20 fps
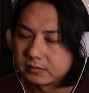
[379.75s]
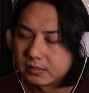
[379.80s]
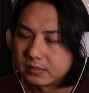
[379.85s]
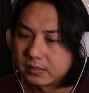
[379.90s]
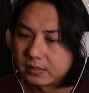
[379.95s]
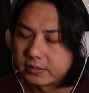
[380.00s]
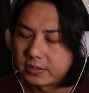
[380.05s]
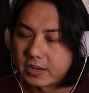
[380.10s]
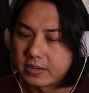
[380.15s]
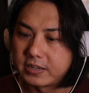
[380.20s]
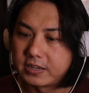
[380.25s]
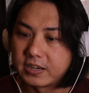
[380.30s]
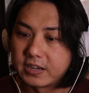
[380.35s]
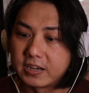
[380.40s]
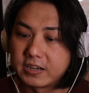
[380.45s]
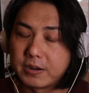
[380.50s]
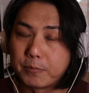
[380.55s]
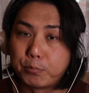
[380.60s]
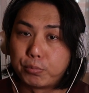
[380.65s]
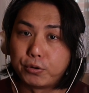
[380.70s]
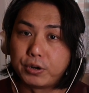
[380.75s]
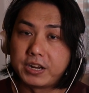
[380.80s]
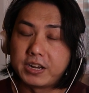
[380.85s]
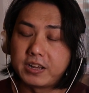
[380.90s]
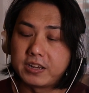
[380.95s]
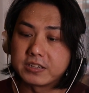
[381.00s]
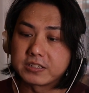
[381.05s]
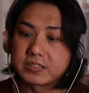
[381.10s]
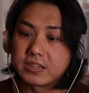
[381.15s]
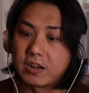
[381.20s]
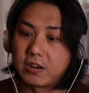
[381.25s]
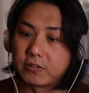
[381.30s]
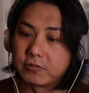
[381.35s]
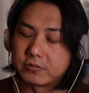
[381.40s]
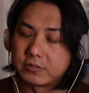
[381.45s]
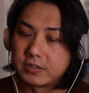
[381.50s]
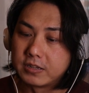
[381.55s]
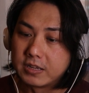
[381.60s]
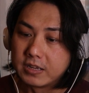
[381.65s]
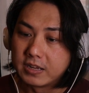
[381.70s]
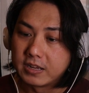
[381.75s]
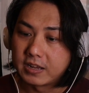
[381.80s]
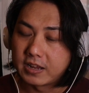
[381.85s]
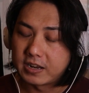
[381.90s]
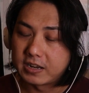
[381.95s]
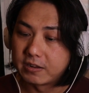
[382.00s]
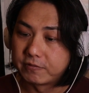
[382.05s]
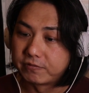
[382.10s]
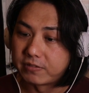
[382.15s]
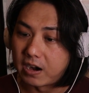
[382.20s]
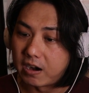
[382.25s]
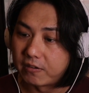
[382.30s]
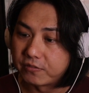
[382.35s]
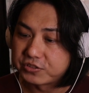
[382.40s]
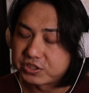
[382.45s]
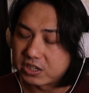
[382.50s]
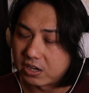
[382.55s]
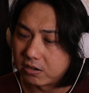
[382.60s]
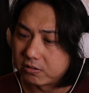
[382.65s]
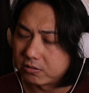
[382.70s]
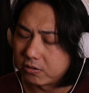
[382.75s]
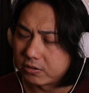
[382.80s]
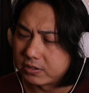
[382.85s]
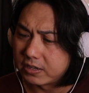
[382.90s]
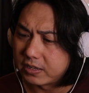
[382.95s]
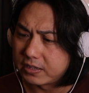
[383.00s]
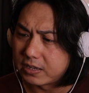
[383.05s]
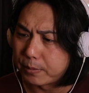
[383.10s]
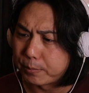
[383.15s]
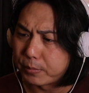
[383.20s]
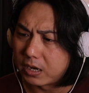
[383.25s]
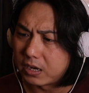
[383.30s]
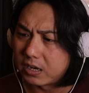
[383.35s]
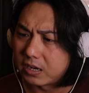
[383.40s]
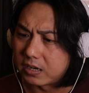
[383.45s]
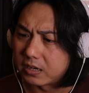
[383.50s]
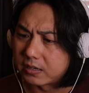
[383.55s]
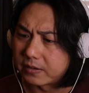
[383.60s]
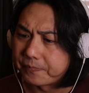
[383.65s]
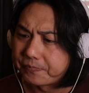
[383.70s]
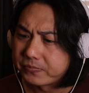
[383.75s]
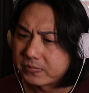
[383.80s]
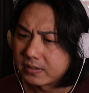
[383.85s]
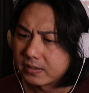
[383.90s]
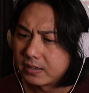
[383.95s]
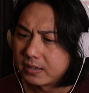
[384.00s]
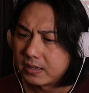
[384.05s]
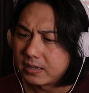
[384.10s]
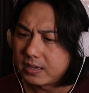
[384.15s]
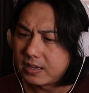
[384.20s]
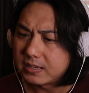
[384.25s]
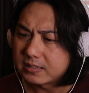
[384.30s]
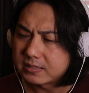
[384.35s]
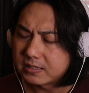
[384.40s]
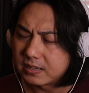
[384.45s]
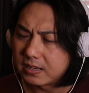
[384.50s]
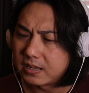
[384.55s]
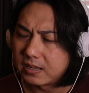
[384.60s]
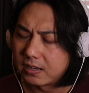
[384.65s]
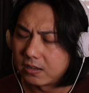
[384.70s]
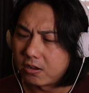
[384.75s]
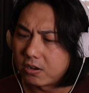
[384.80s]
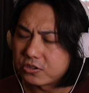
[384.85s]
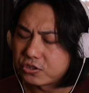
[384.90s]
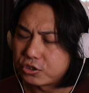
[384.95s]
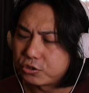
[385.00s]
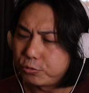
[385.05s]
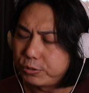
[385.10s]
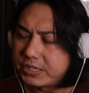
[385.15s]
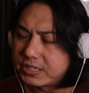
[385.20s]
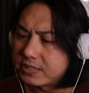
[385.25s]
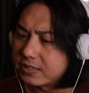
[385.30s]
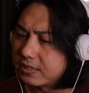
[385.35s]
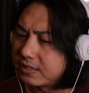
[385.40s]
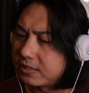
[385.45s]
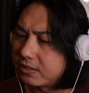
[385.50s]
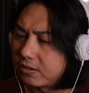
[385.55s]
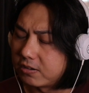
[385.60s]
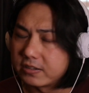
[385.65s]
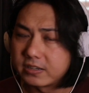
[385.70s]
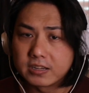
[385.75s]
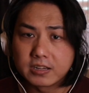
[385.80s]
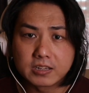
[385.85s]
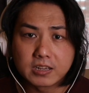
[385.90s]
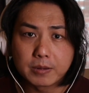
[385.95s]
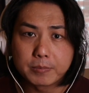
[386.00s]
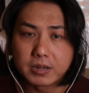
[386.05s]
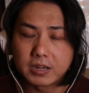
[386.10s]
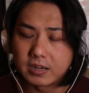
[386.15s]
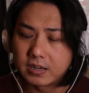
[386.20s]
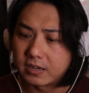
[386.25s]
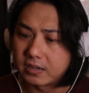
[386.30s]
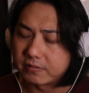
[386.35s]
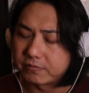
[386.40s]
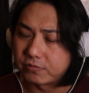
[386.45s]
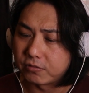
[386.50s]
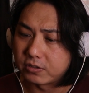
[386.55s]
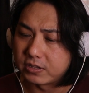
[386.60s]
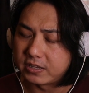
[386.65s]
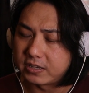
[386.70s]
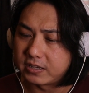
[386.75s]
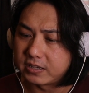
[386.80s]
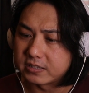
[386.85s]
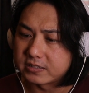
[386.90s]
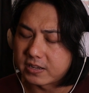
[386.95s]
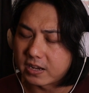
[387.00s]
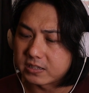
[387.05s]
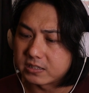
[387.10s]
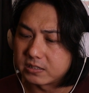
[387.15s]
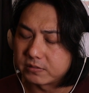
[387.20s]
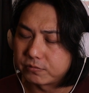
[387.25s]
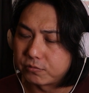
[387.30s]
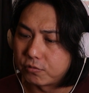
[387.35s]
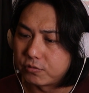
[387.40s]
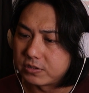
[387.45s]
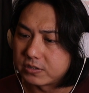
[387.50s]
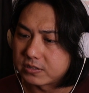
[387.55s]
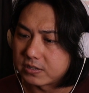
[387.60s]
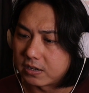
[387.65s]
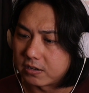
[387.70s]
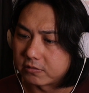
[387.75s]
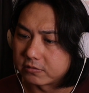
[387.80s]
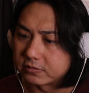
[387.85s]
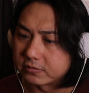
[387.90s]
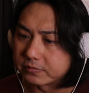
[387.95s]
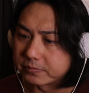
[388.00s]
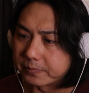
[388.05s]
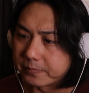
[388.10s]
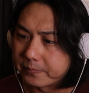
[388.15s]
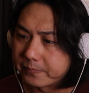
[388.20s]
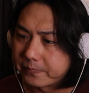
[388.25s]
You can hear the breathing sound and the valve sound on the Yamaha. It's a lot sweeter on the Yamaha for the saxophone sound.